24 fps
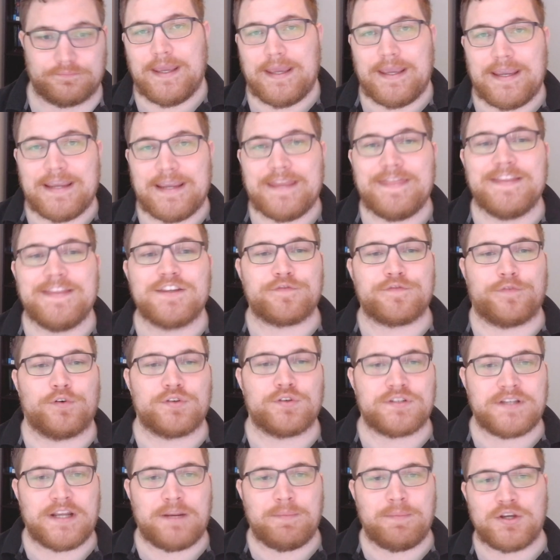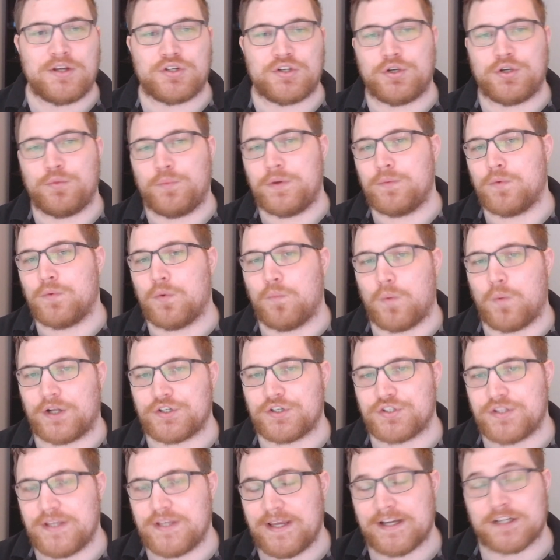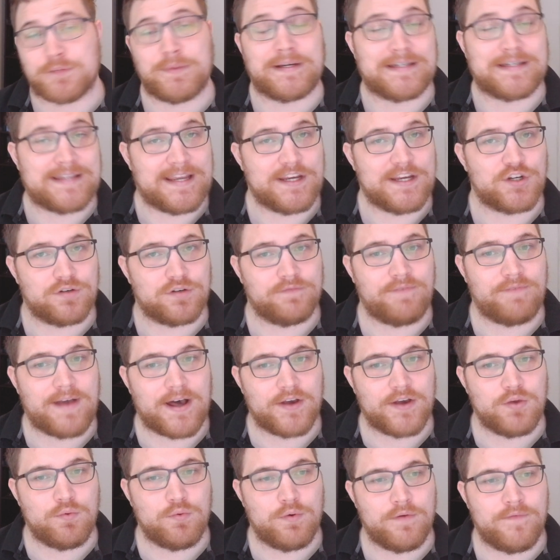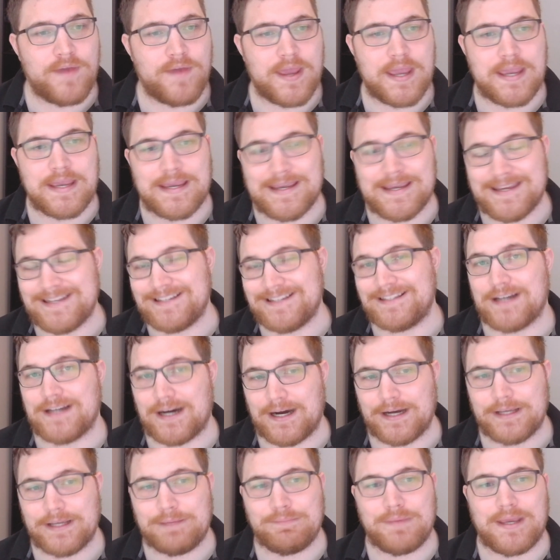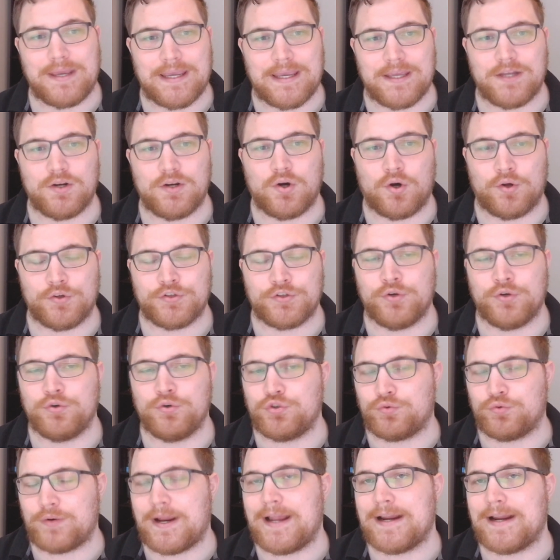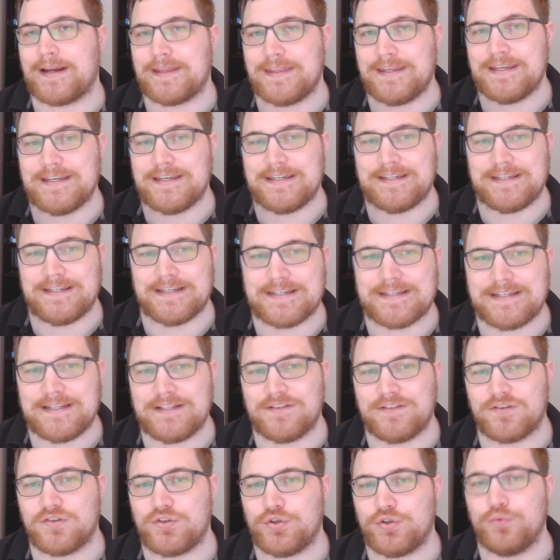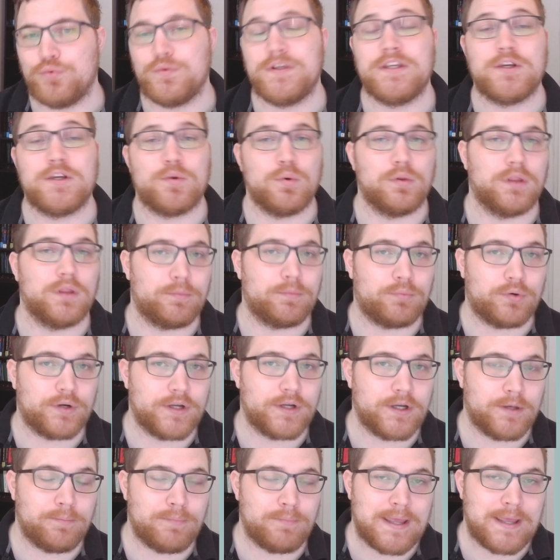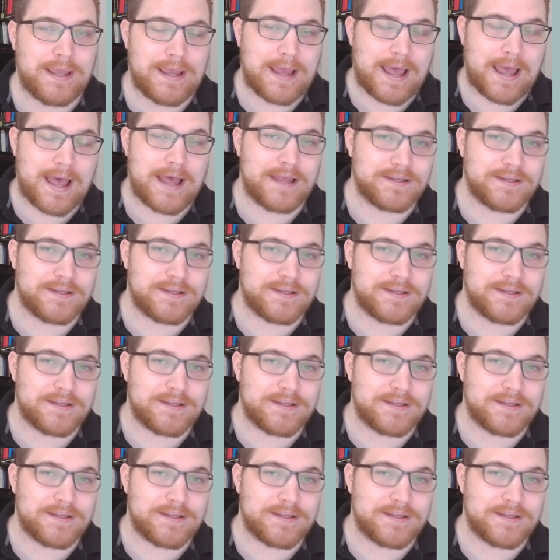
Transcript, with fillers: In this first animation, we will watch the expectation value of A in time and also track the distance to equilibrium as